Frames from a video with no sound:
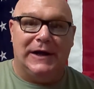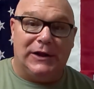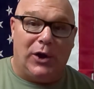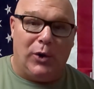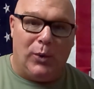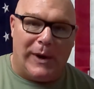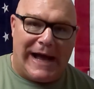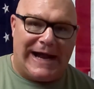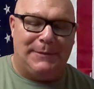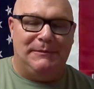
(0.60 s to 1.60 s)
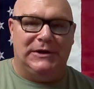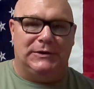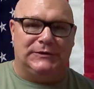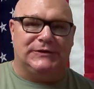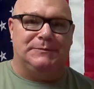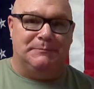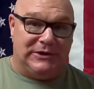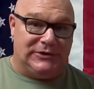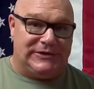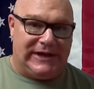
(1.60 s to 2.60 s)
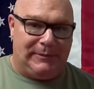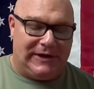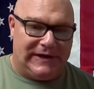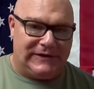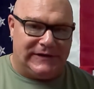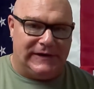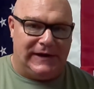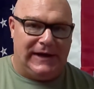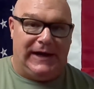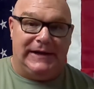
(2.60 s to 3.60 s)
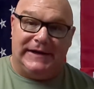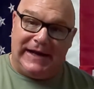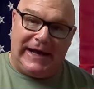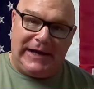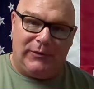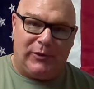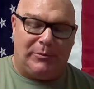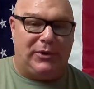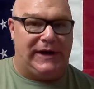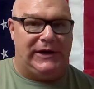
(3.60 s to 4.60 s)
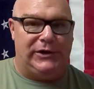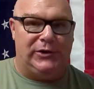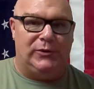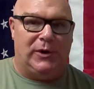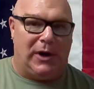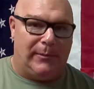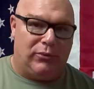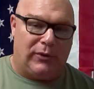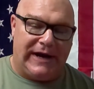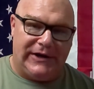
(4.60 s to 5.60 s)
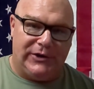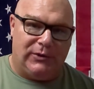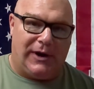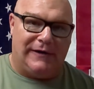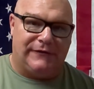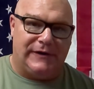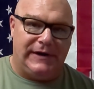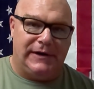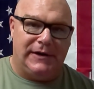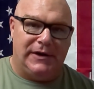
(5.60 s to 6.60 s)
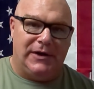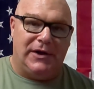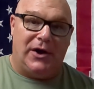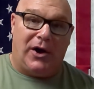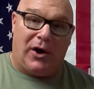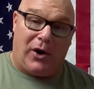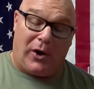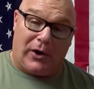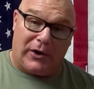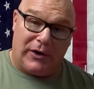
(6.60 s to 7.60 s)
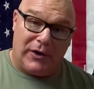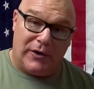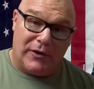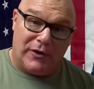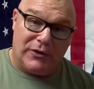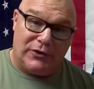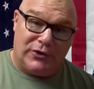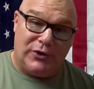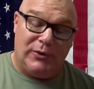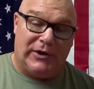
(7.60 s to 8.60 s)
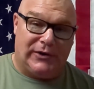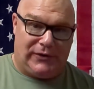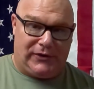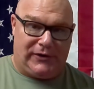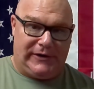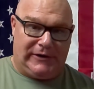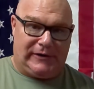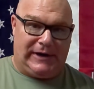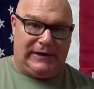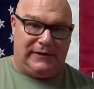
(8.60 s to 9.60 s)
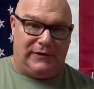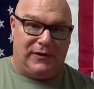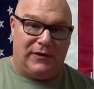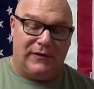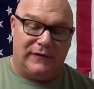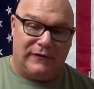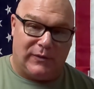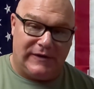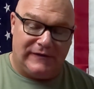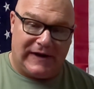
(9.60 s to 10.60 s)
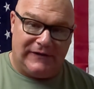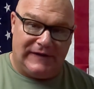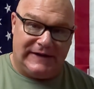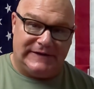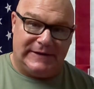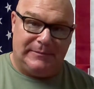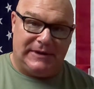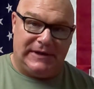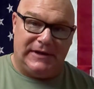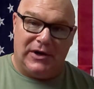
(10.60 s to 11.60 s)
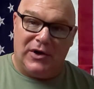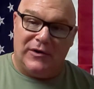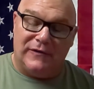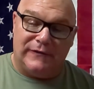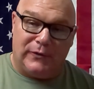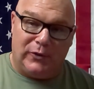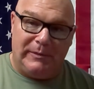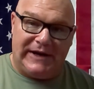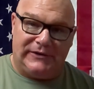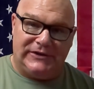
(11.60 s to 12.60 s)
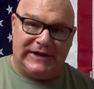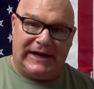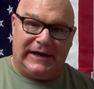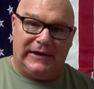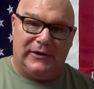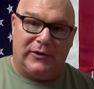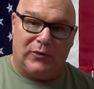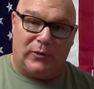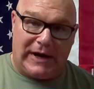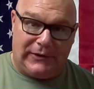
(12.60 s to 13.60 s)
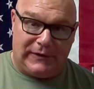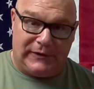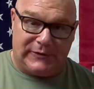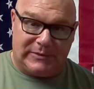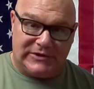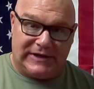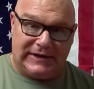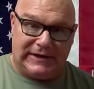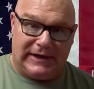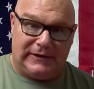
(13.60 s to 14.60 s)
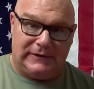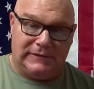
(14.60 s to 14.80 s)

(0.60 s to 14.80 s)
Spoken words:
Hello, Adam Mills, Mills Ammunition. Today we're bringing you a brand new offering, our 230 grain 45 ACP full metal jacket round nose projectile.